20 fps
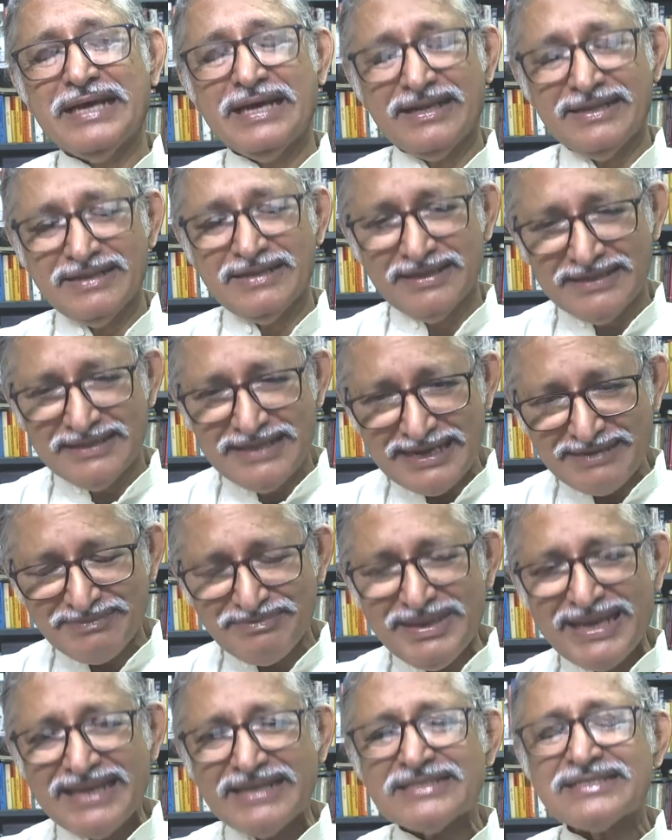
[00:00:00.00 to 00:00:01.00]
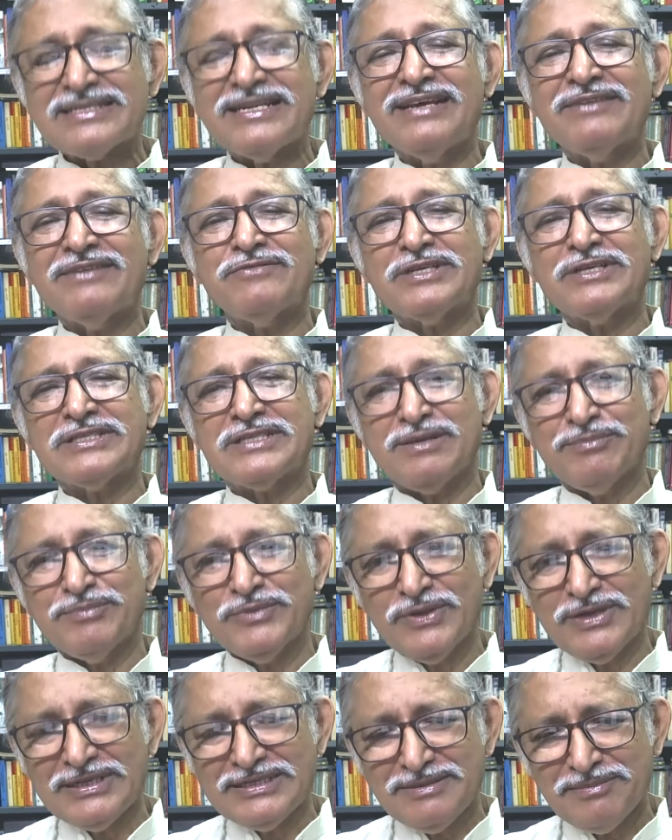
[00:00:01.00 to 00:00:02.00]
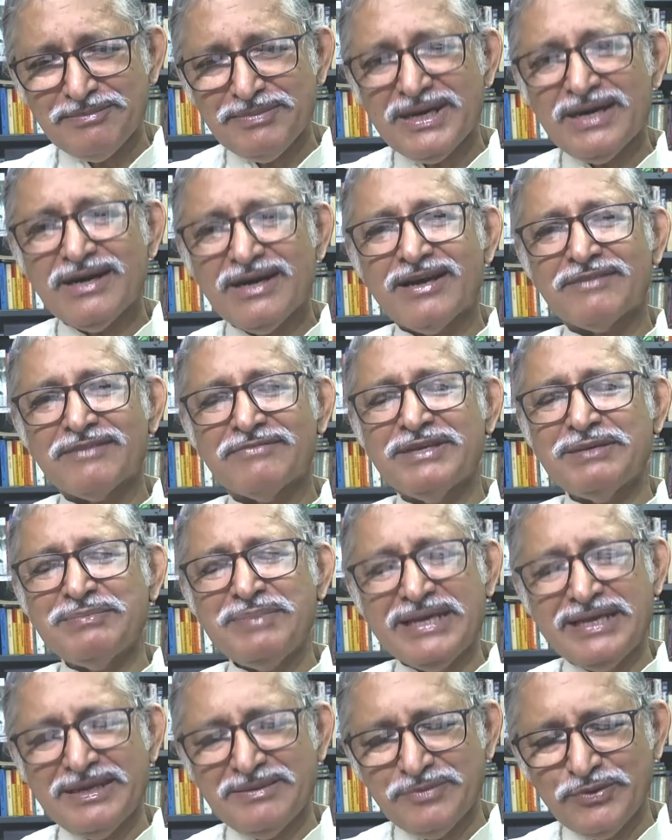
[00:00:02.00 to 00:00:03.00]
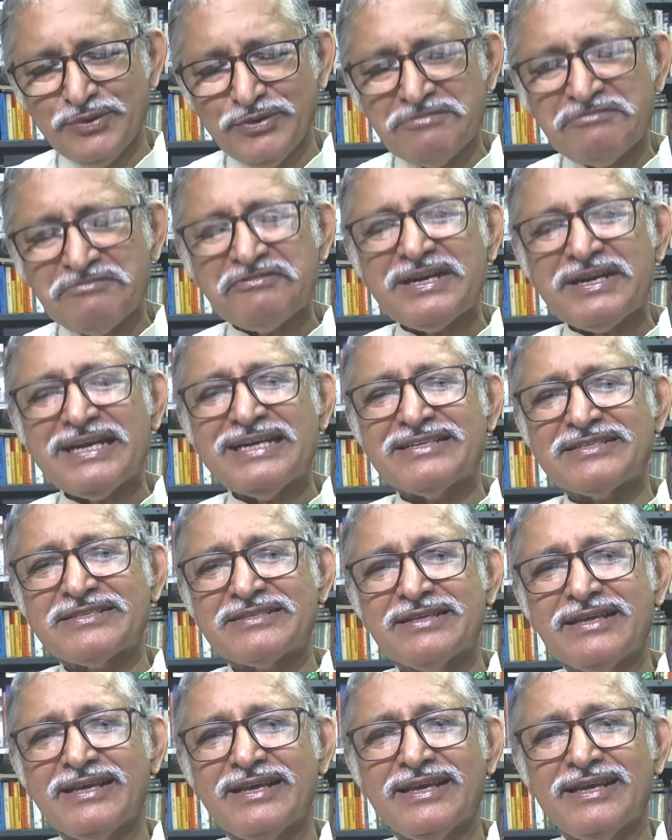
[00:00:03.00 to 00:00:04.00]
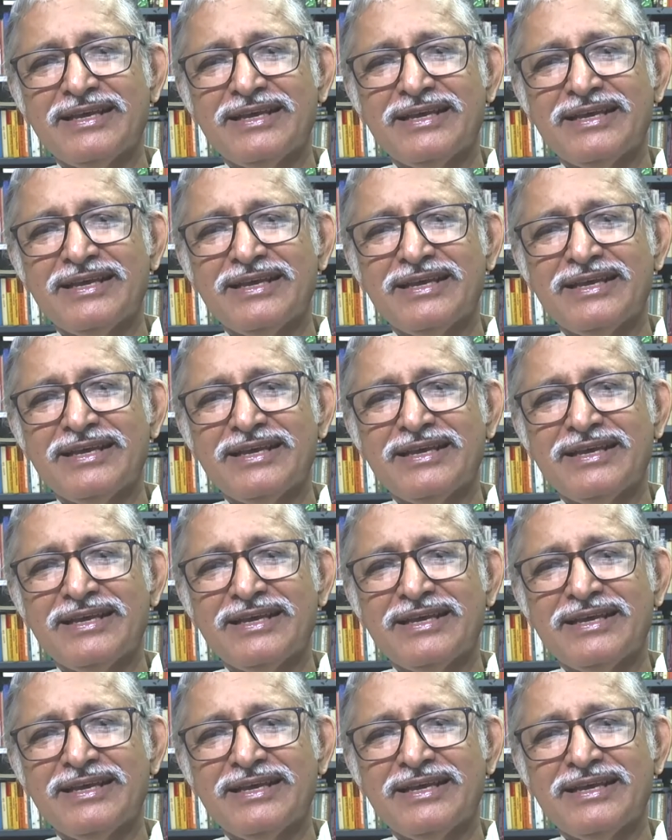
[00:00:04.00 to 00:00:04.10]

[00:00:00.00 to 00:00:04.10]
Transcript: And that man's name was Abdul Jabbar. We became good friends.